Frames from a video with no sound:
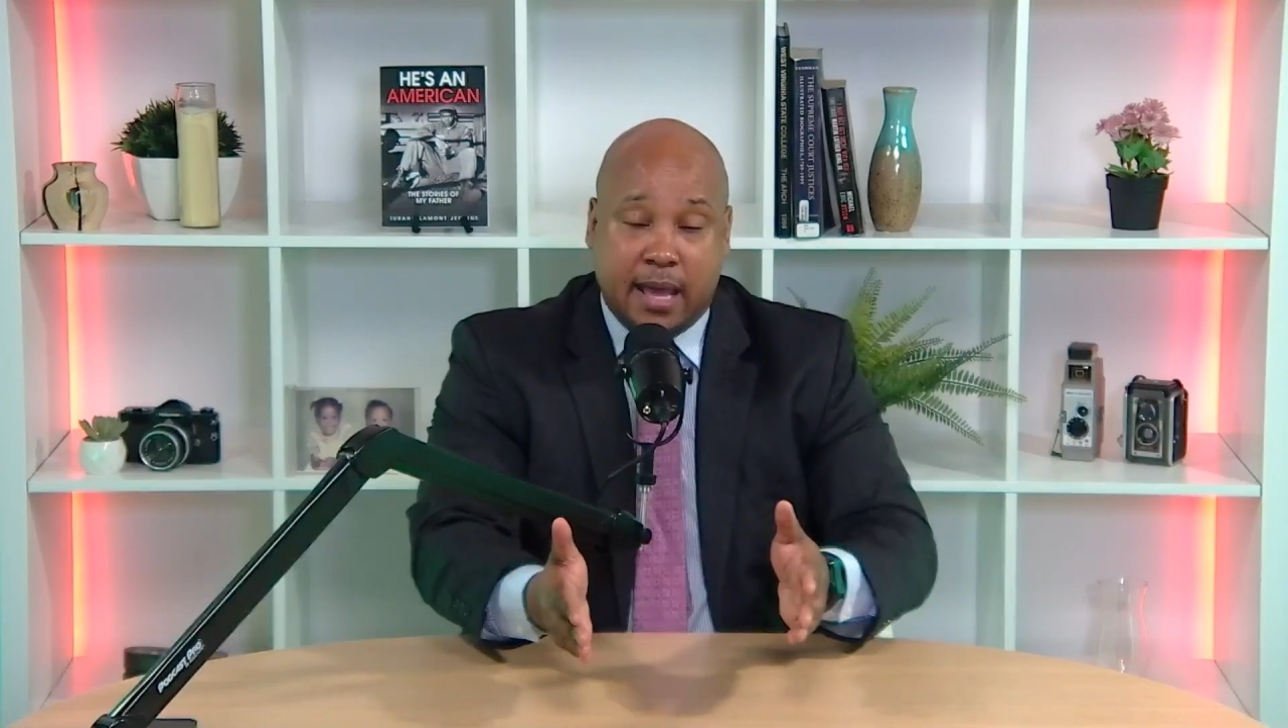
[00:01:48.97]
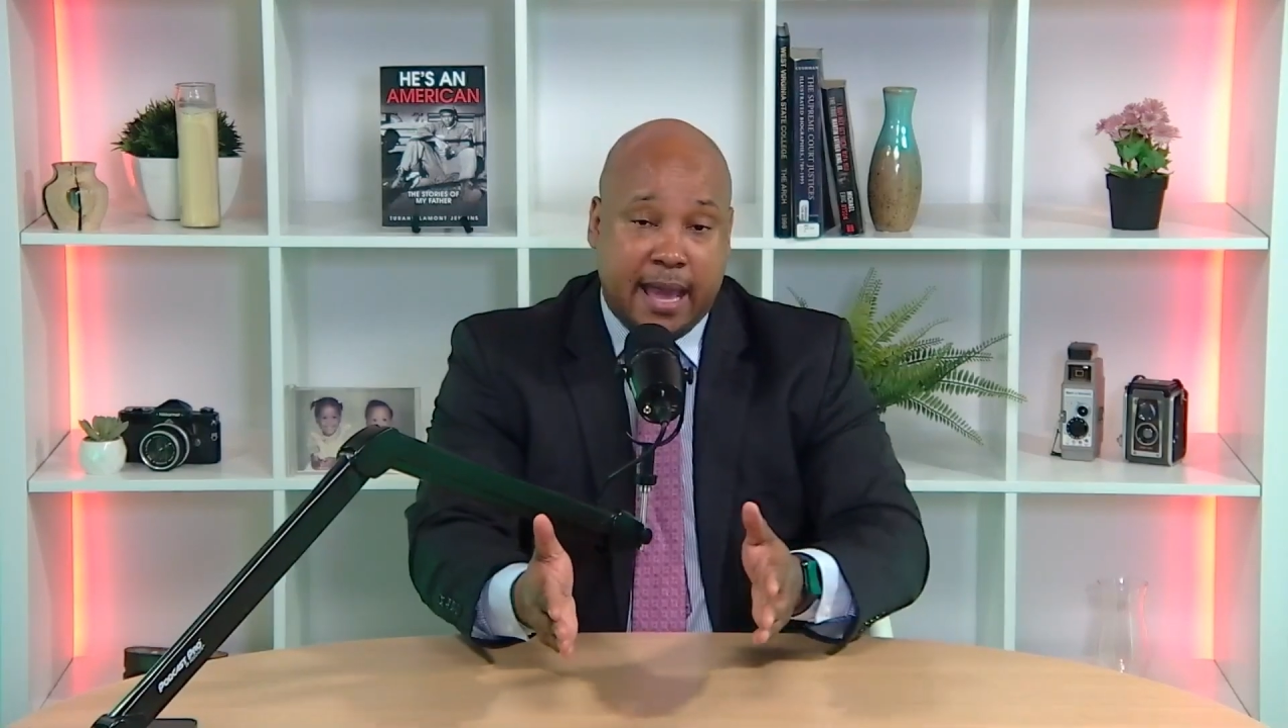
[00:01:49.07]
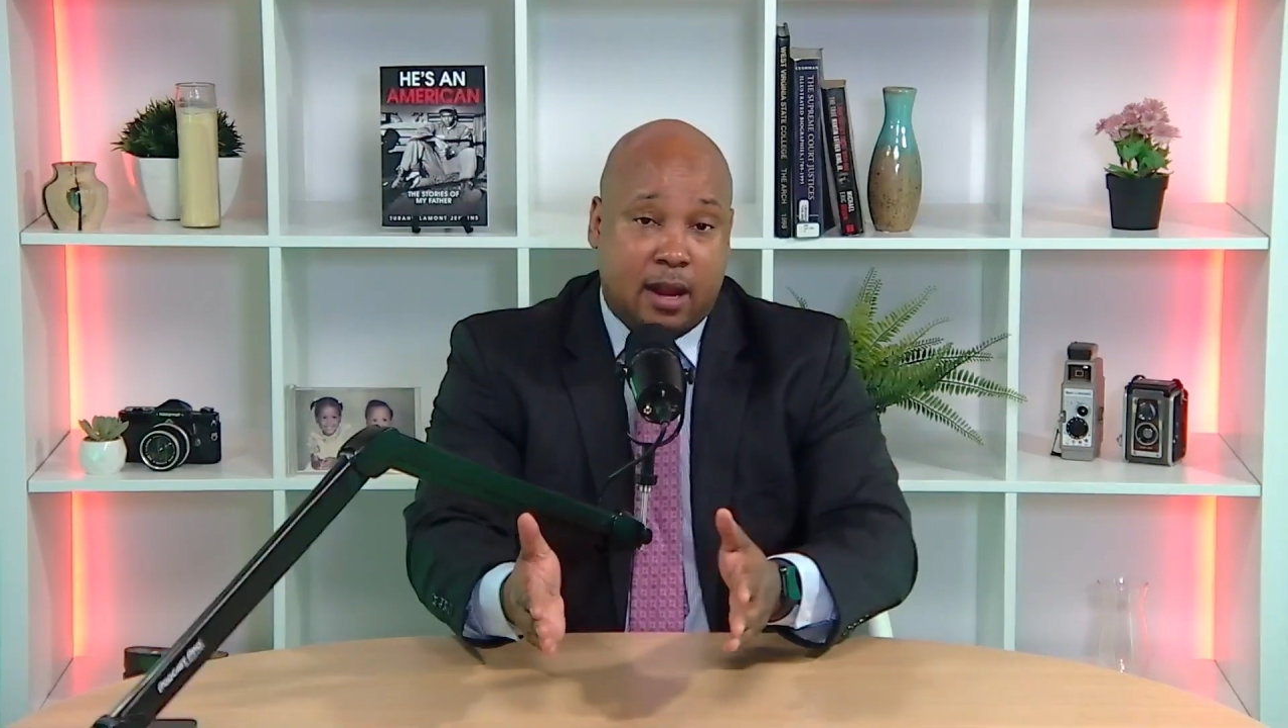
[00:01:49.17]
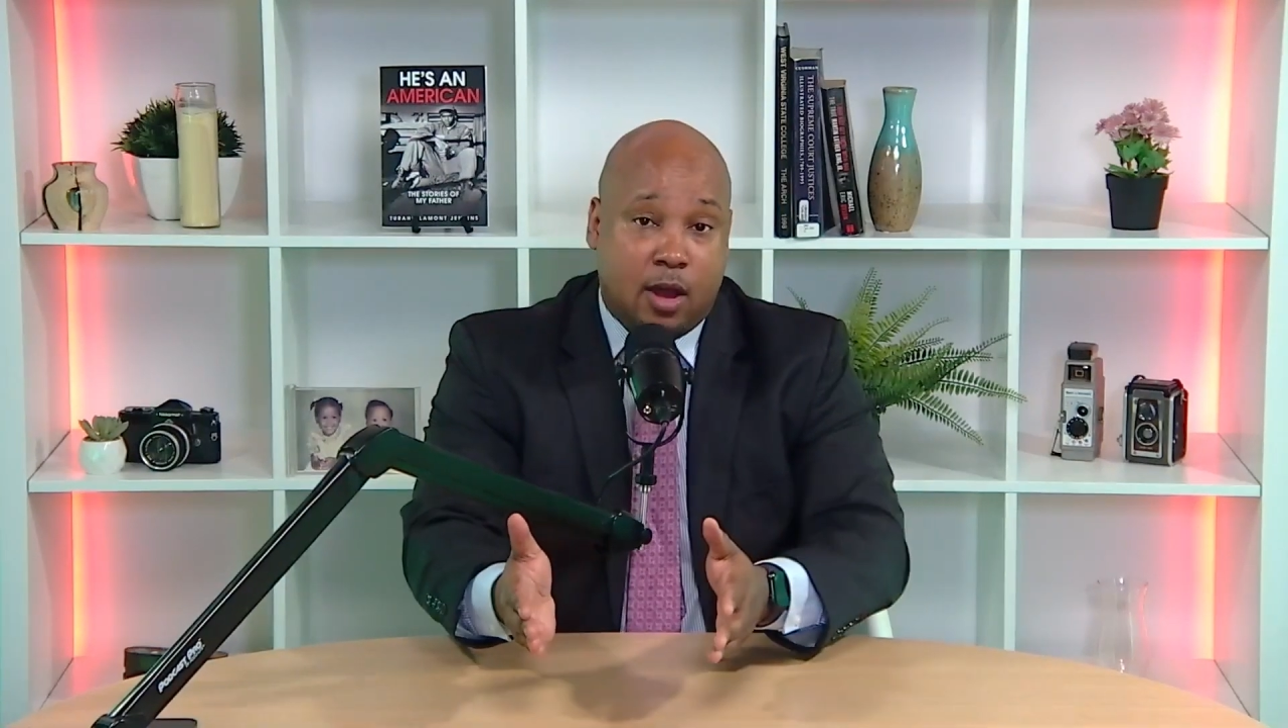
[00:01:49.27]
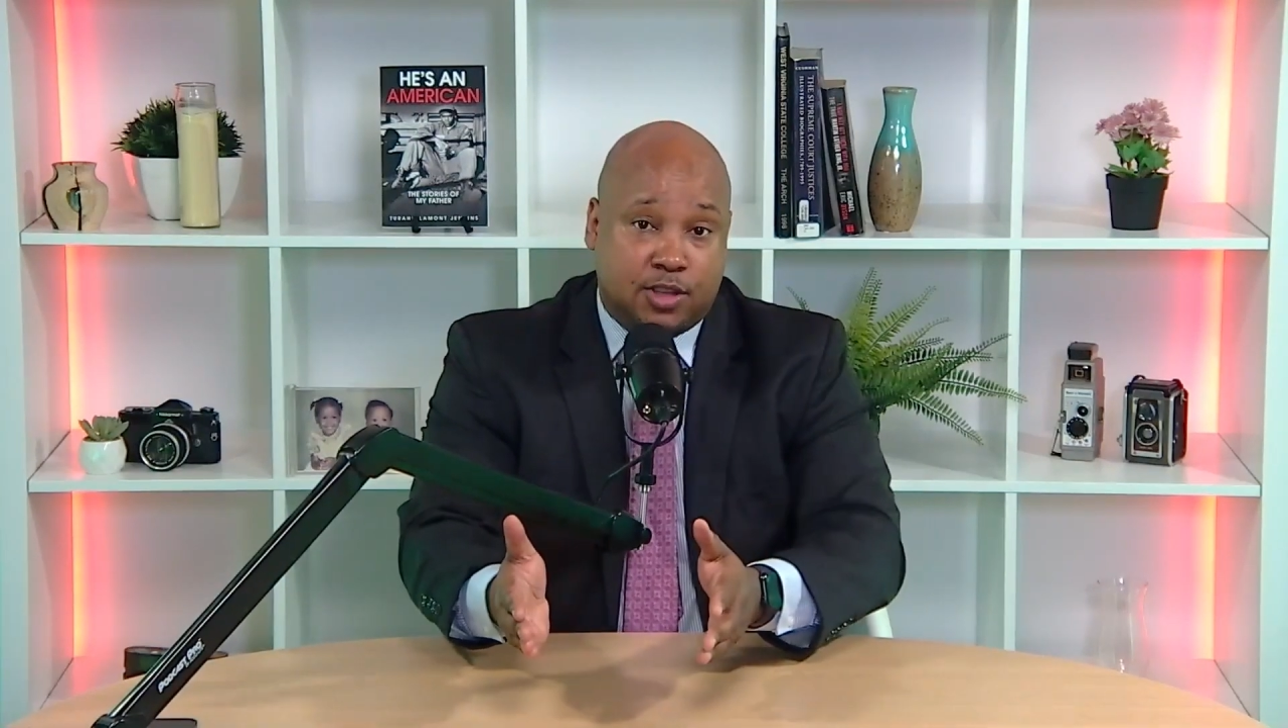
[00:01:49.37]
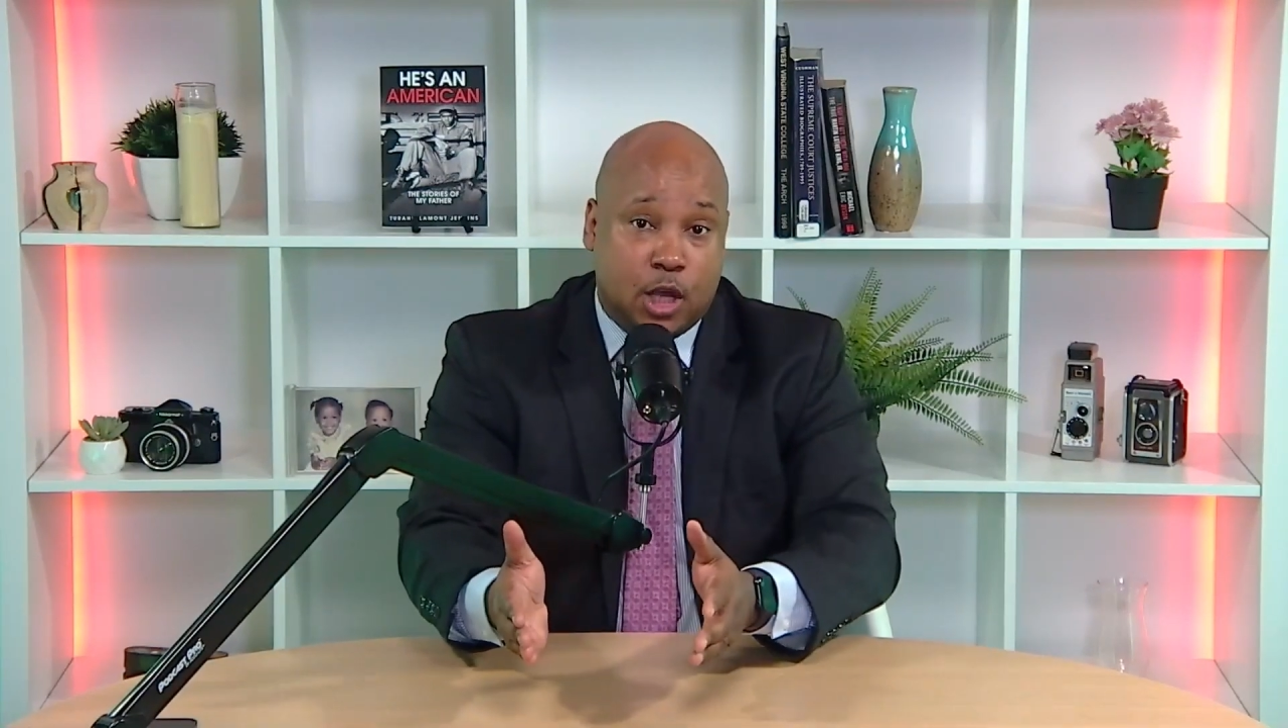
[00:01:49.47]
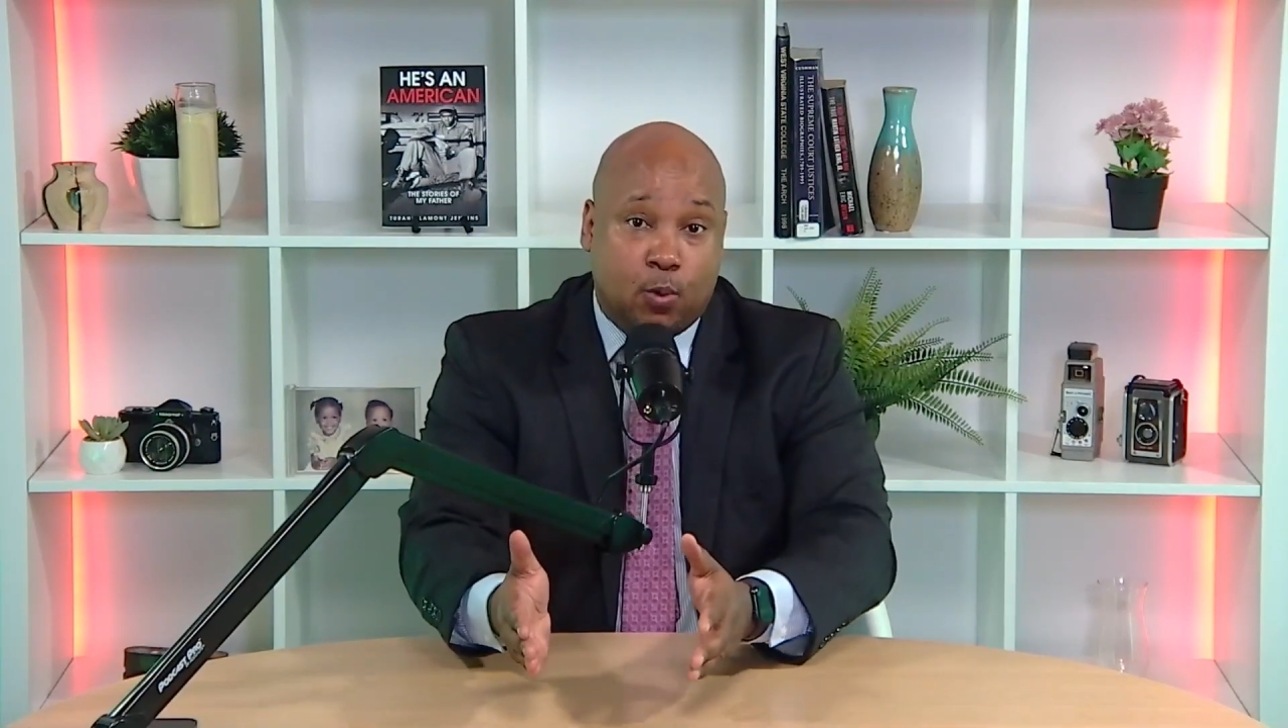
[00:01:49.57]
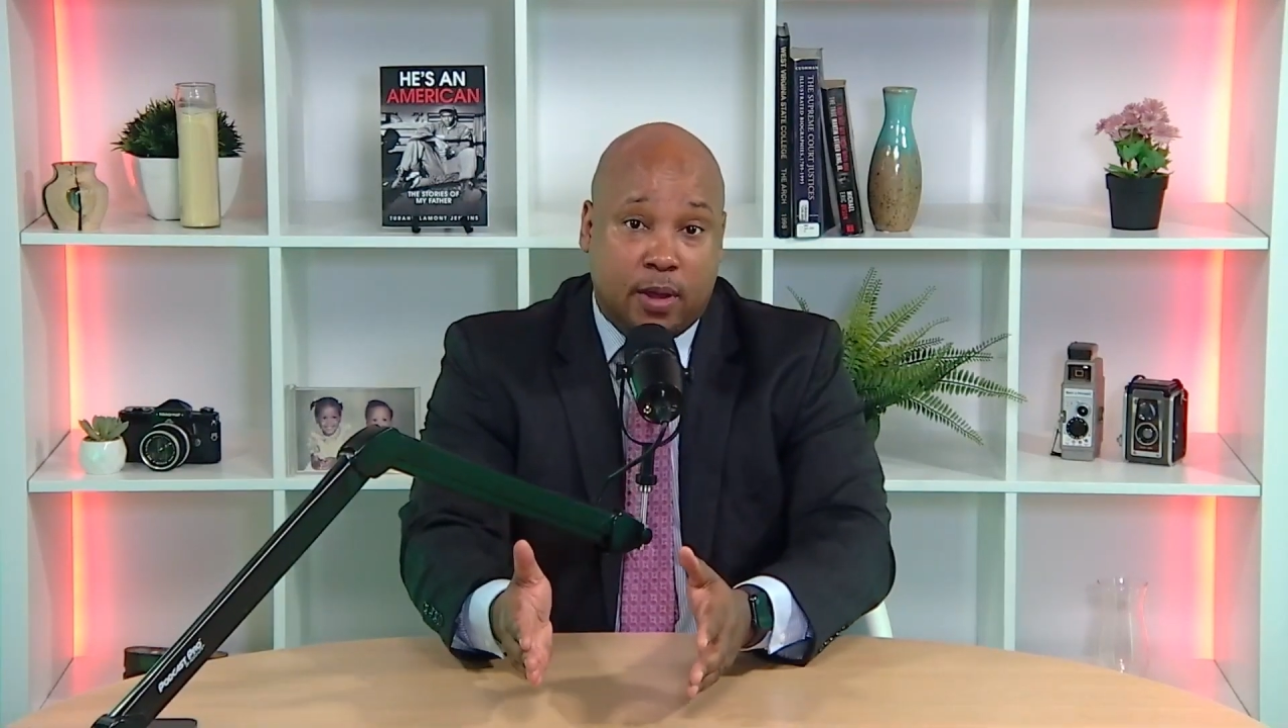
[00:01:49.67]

and also